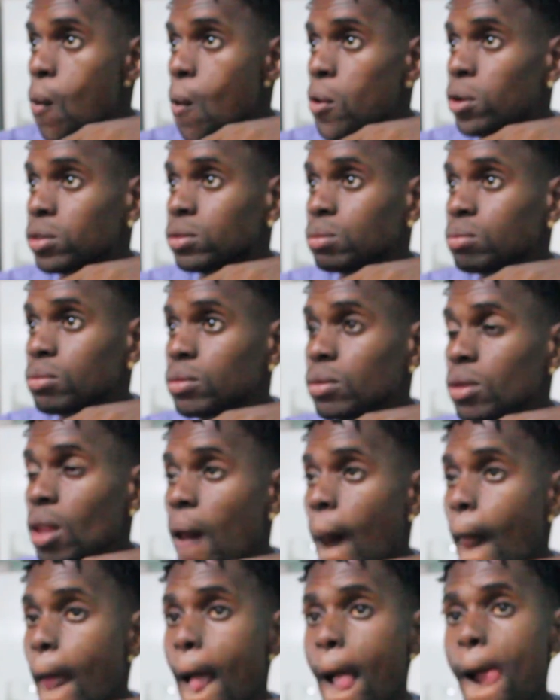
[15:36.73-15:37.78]
That's who you're
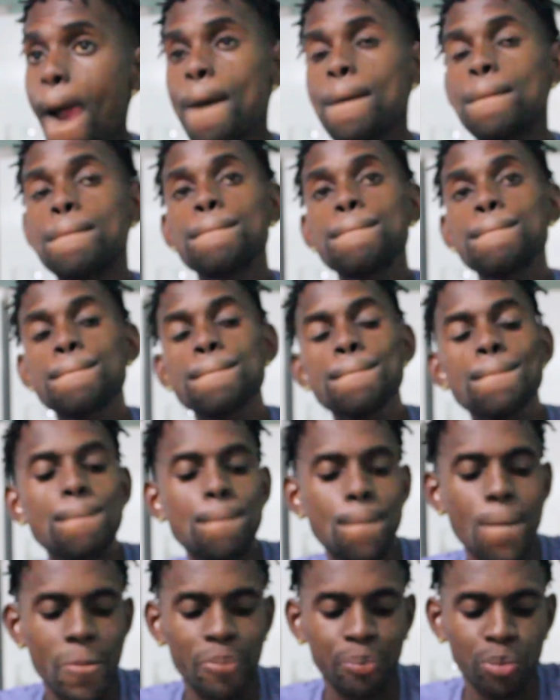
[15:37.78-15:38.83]
married to.
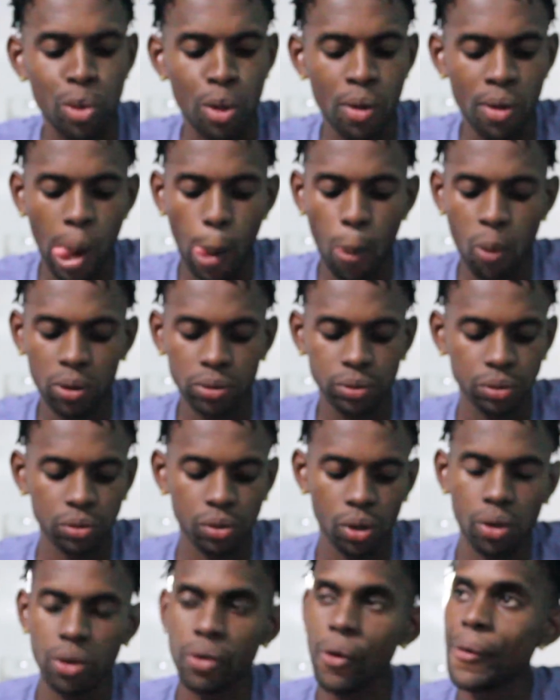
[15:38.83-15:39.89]
When you raise up
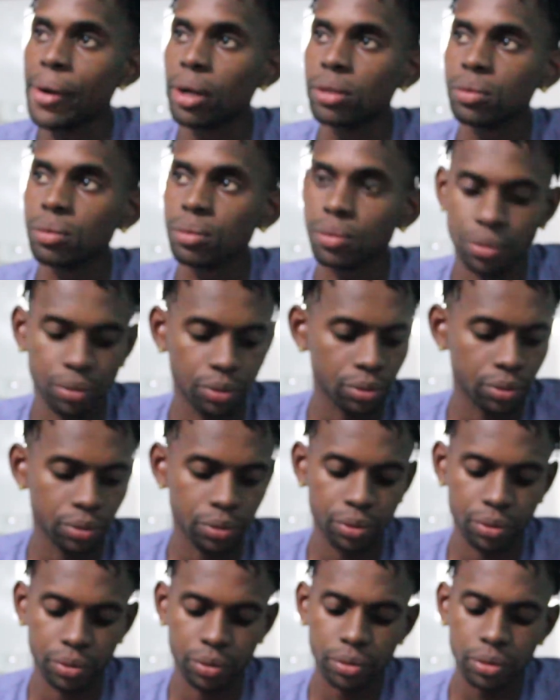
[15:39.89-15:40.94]
and you see who you're married to,
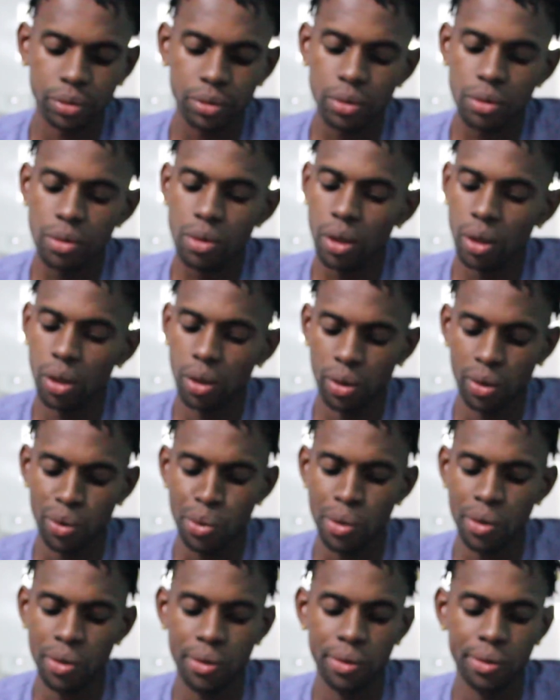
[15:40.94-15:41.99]
either you take it or you
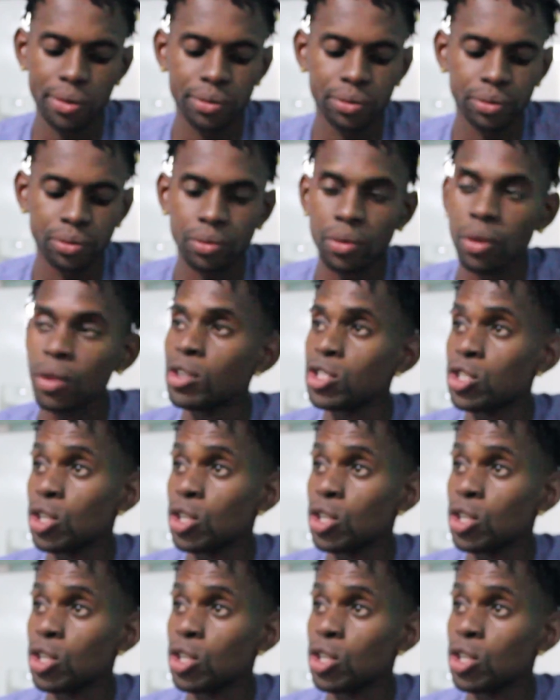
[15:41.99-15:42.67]
leave it. Whatever do.